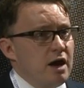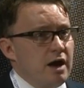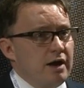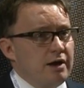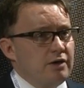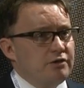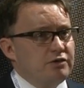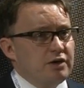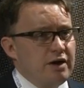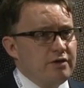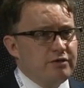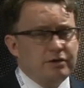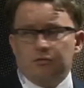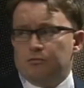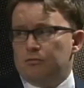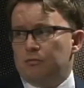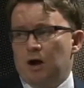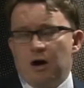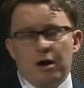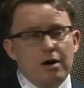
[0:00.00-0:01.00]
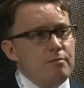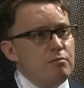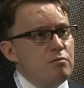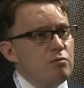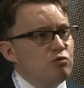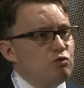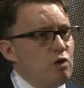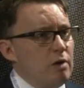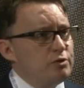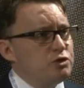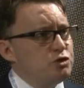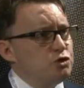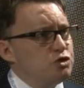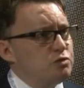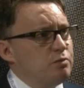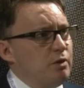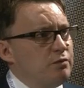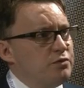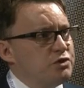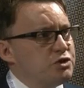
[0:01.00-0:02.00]
And I think Robert
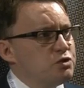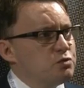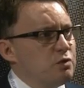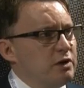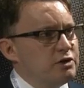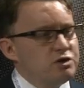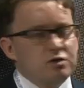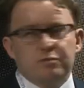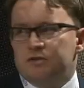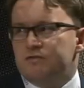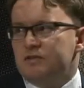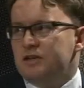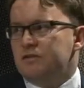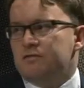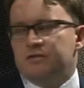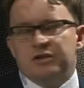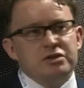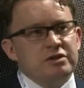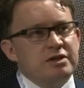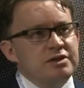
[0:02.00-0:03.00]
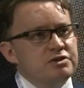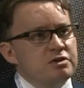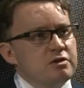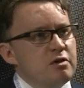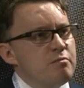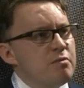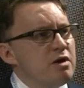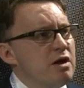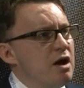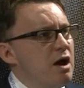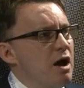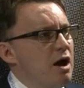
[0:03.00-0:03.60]
touched upon this as well in terms of individualism